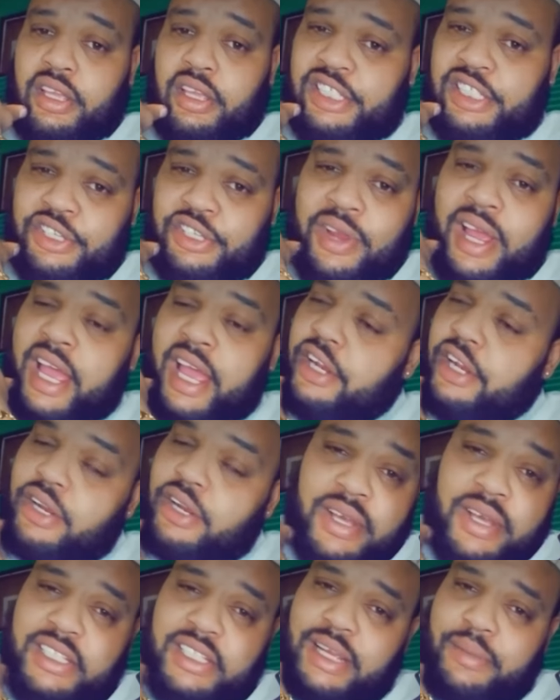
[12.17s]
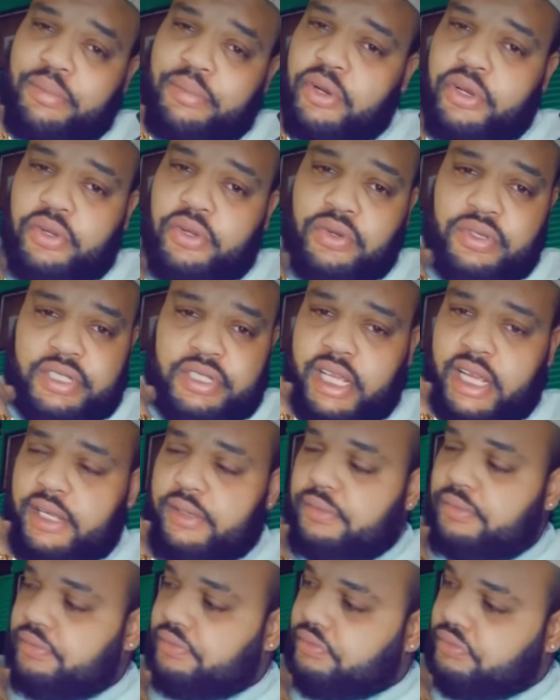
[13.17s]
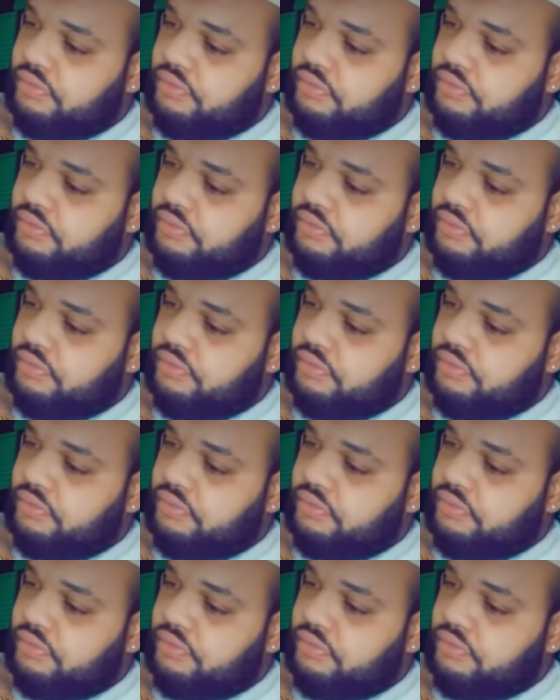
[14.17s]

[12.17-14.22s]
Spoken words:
You see right now as a producer,